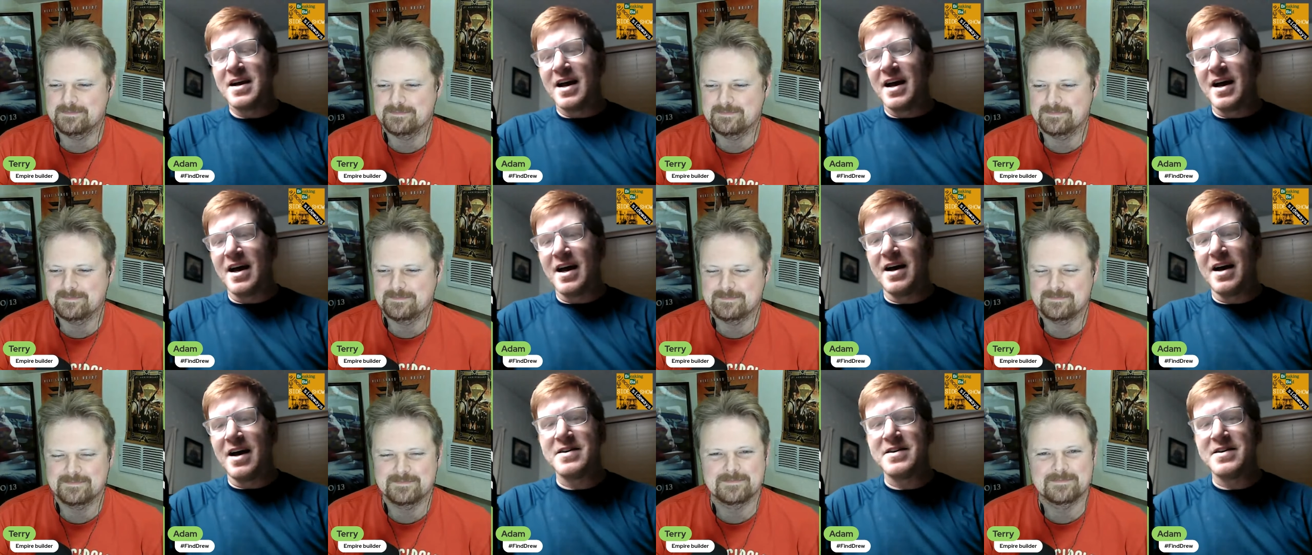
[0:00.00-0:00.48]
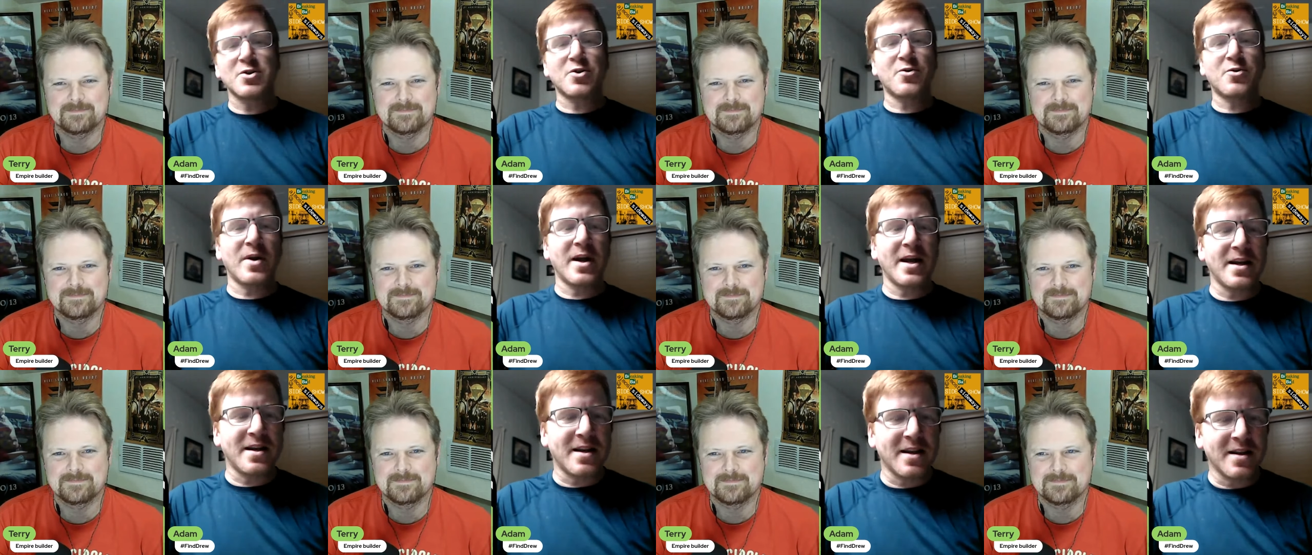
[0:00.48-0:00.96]
Speaker 1: Uh, this was
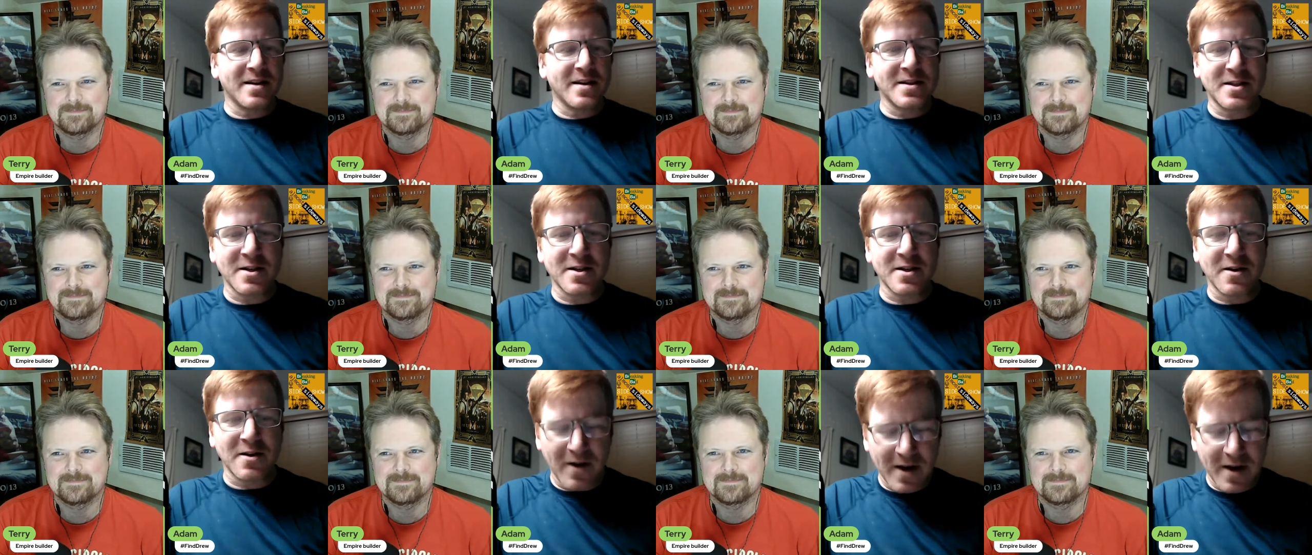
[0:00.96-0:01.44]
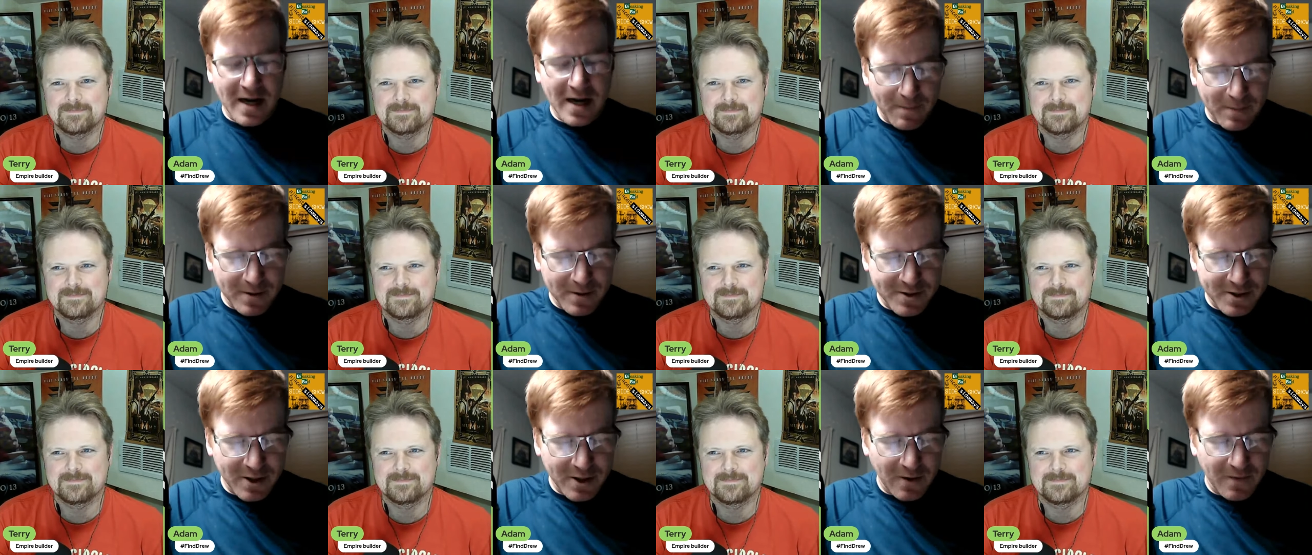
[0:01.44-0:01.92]
great. This is a fun
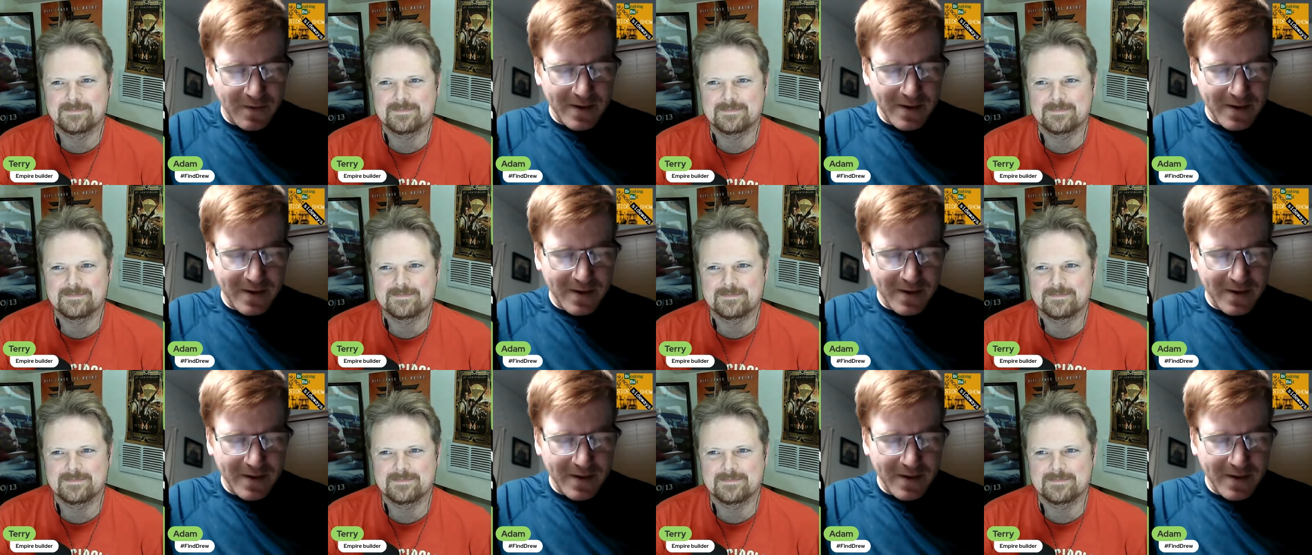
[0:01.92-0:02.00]
episode.